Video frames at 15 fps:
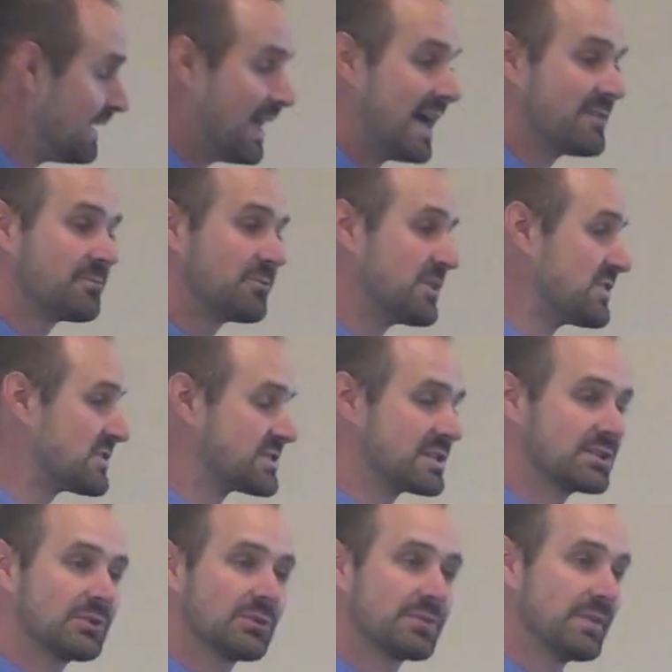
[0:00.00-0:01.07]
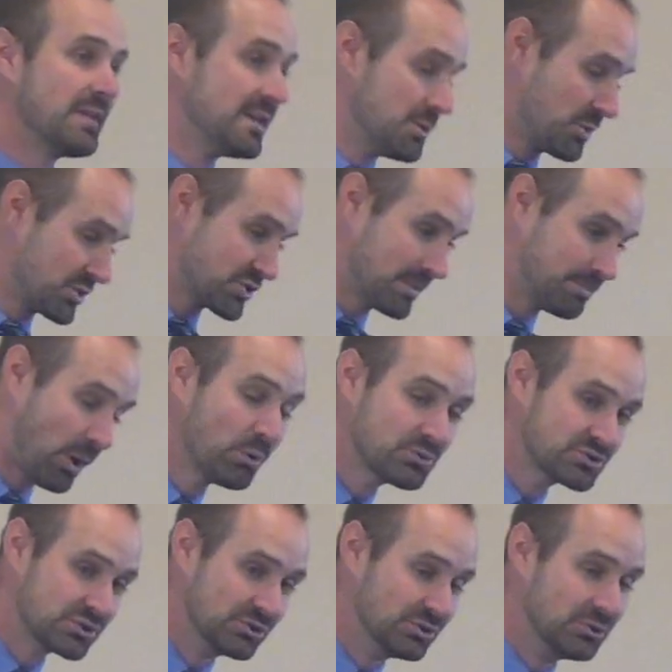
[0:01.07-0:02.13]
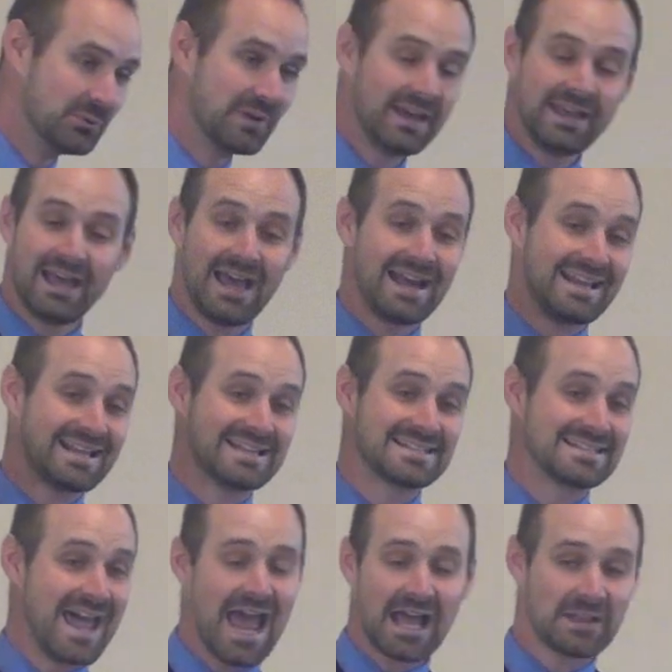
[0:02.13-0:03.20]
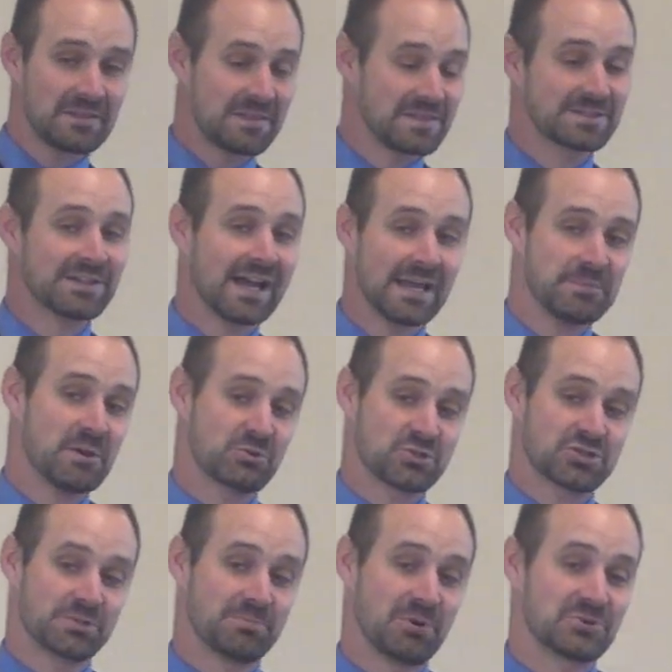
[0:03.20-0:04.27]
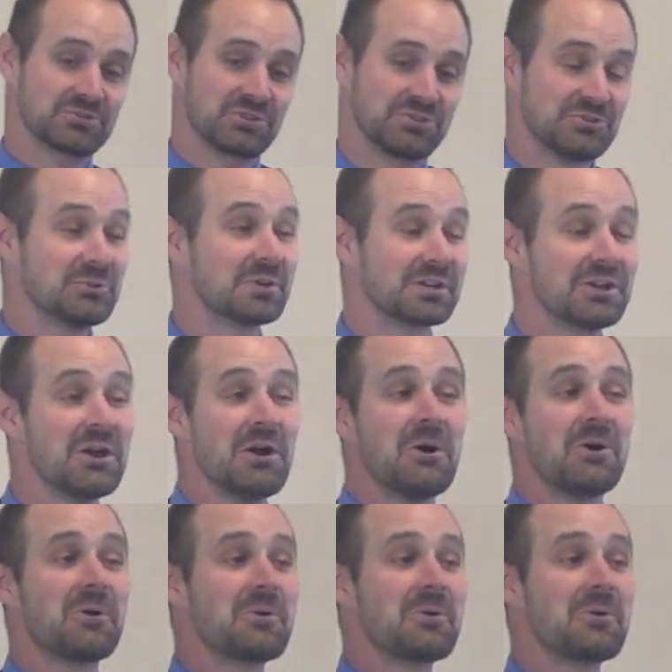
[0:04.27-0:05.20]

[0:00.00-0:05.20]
every single thing you were supposed to do at exactly the time you were supposed to do it,